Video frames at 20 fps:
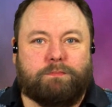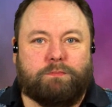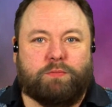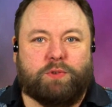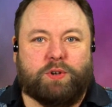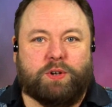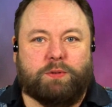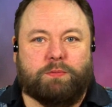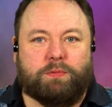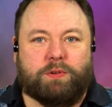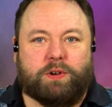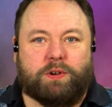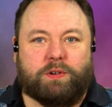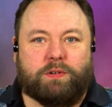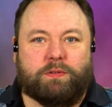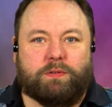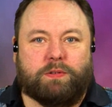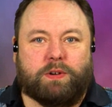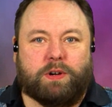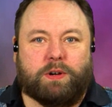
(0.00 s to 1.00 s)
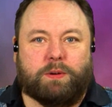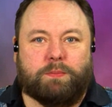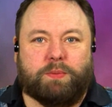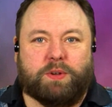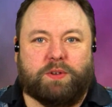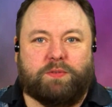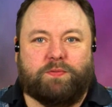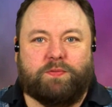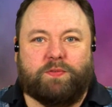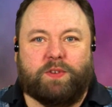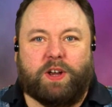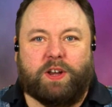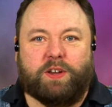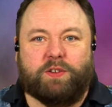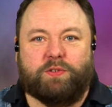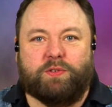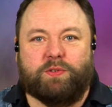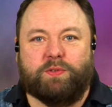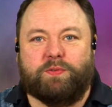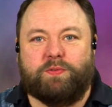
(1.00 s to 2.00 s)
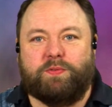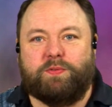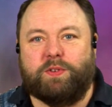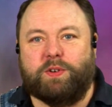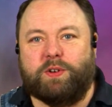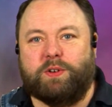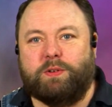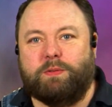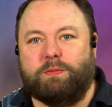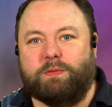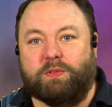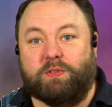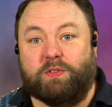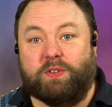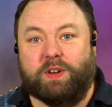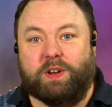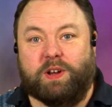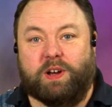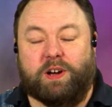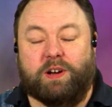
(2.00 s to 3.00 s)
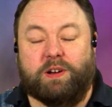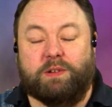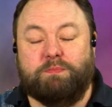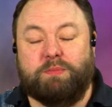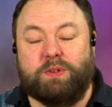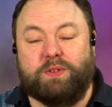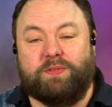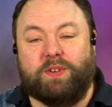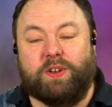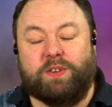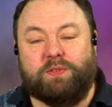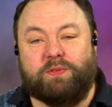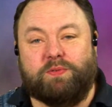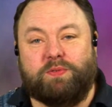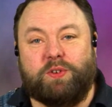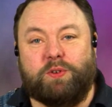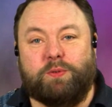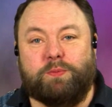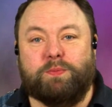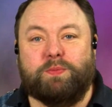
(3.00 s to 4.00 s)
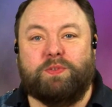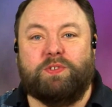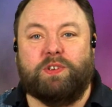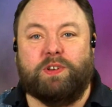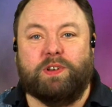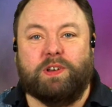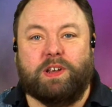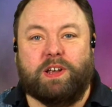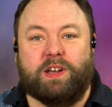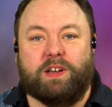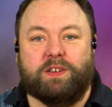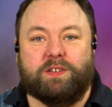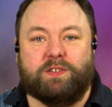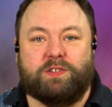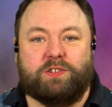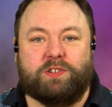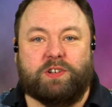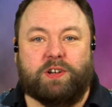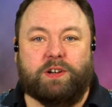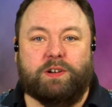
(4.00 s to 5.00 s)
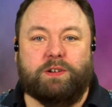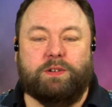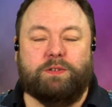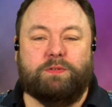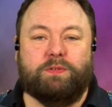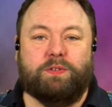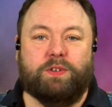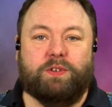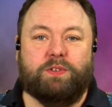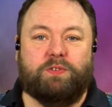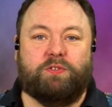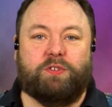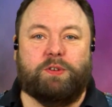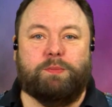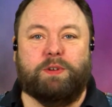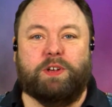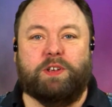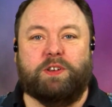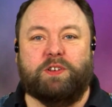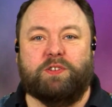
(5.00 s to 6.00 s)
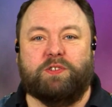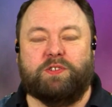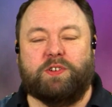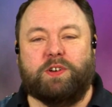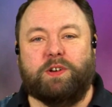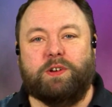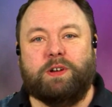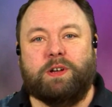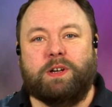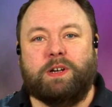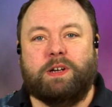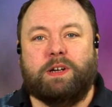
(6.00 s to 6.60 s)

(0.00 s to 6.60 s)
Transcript: We were big fans of, well, still are, big fans of Tom Sinclair's show, the Streaming Idiot show,